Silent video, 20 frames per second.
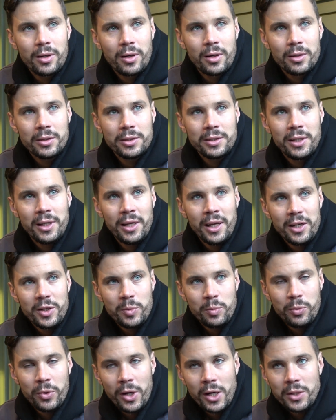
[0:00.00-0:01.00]

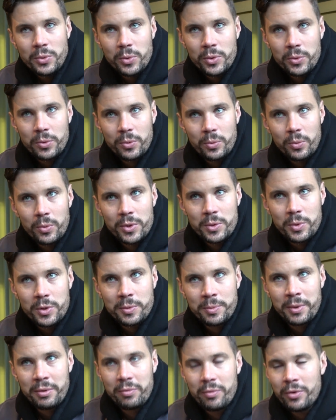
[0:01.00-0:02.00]
Constellation Prize, which
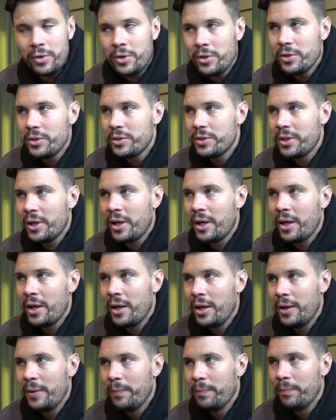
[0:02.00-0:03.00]
was my first,
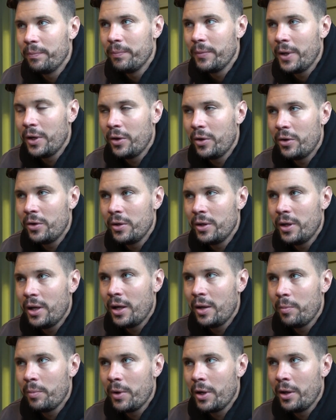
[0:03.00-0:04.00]
I heard it
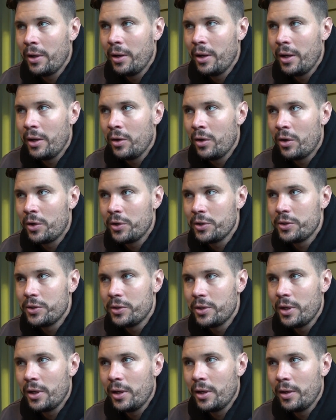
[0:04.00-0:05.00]
at my
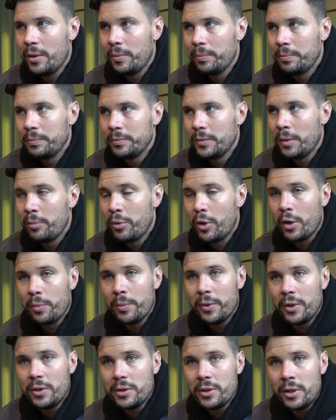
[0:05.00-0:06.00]
A&R's
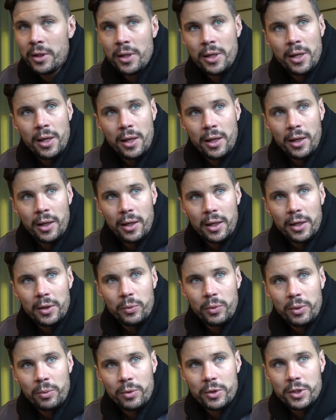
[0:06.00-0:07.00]
apartment, and
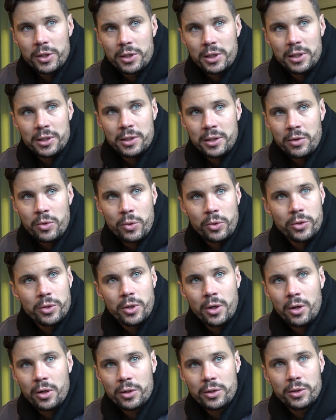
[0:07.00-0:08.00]
we were just listening through
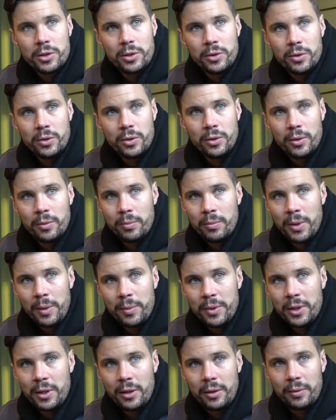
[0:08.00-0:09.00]
songs to
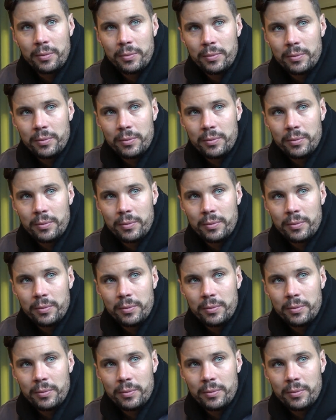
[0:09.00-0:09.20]
maybe